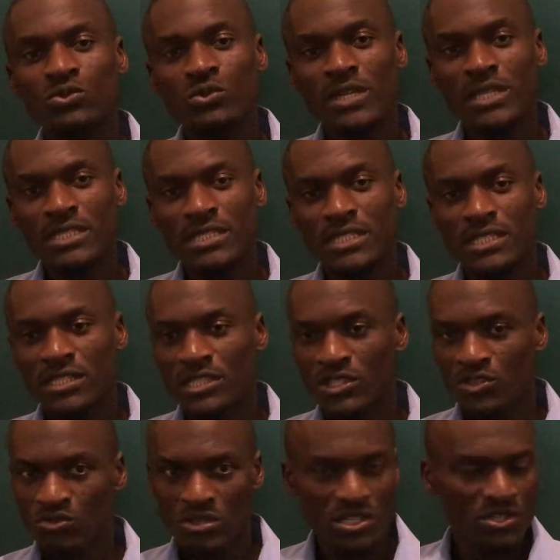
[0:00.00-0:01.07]

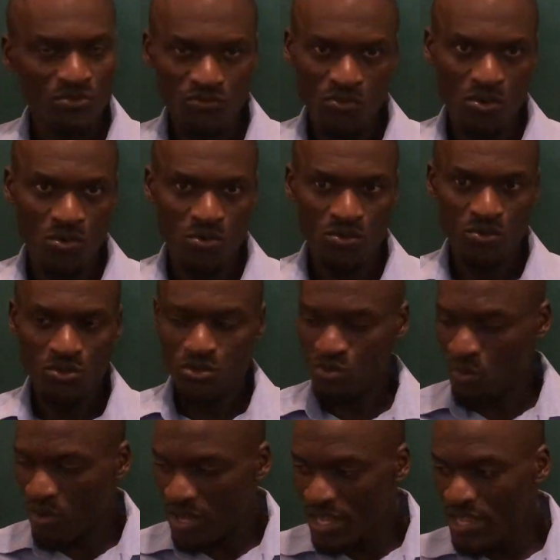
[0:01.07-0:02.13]
2024.
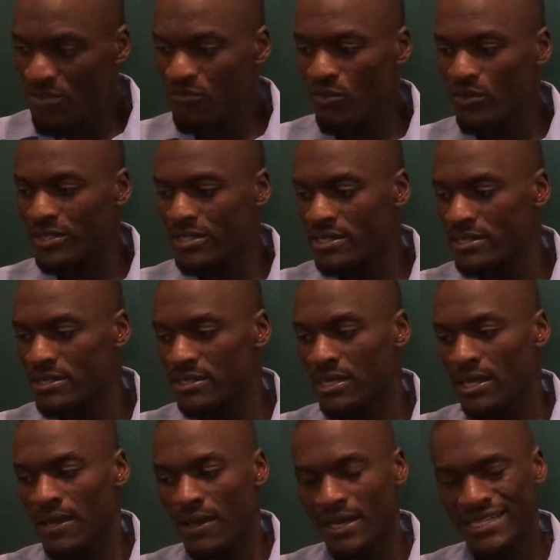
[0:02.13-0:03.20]
So invoice
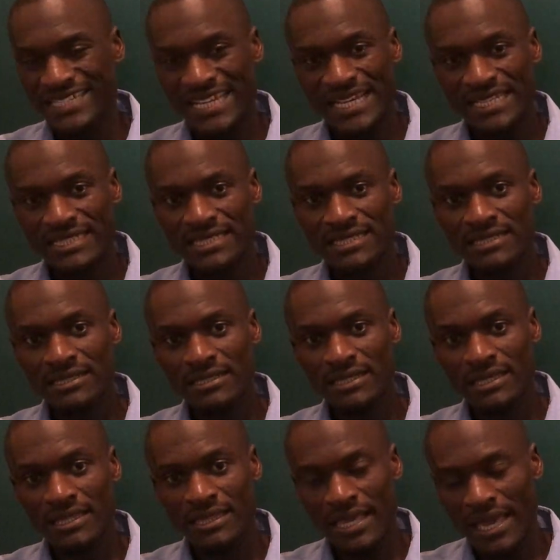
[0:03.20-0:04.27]
date
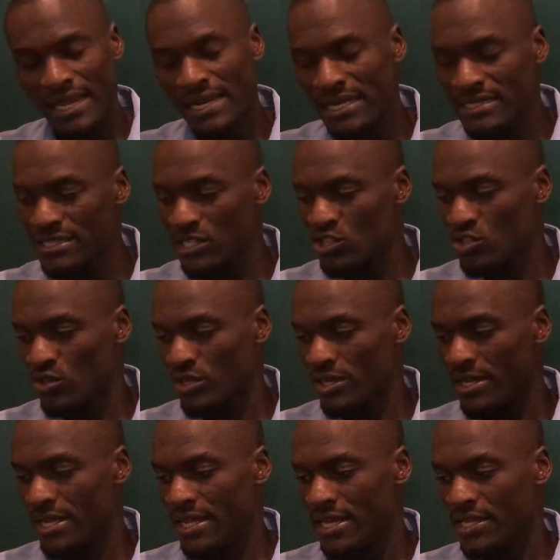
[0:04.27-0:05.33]
in the header section
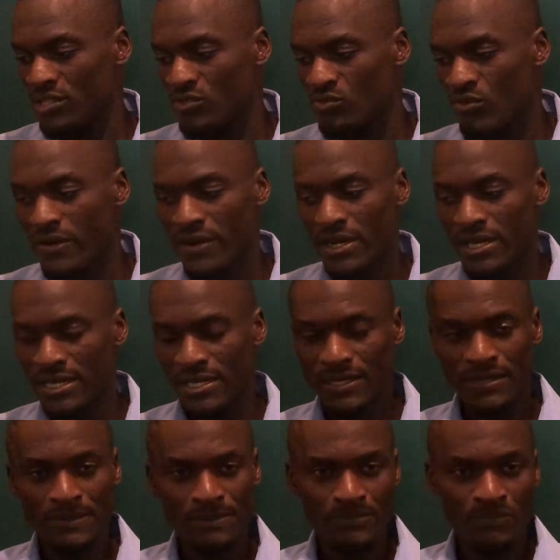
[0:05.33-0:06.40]
is very key.